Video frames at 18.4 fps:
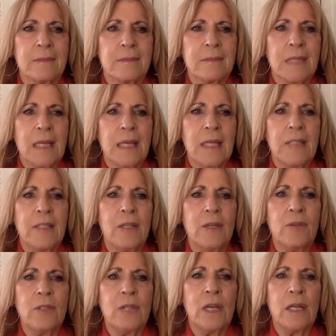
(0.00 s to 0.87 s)
I know
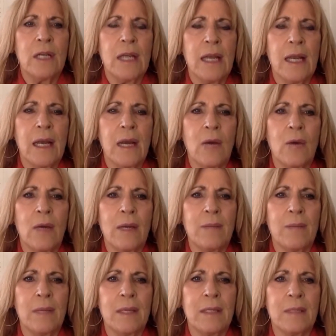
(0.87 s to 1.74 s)
not how I
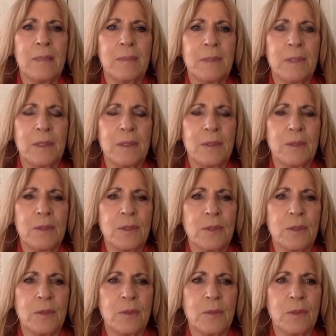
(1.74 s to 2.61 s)
may appear to
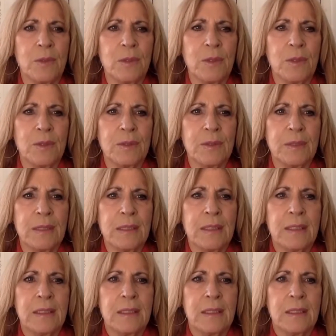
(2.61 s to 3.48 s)
the world,
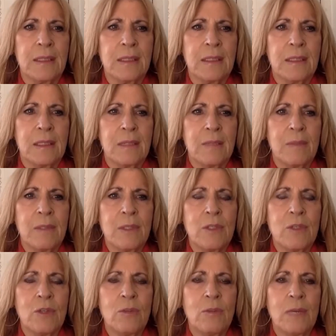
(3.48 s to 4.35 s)
but
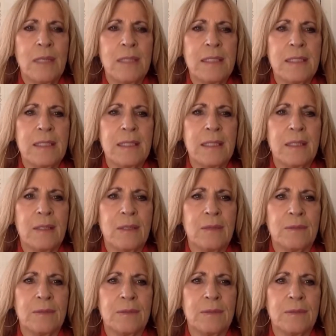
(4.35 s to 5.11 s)
to myself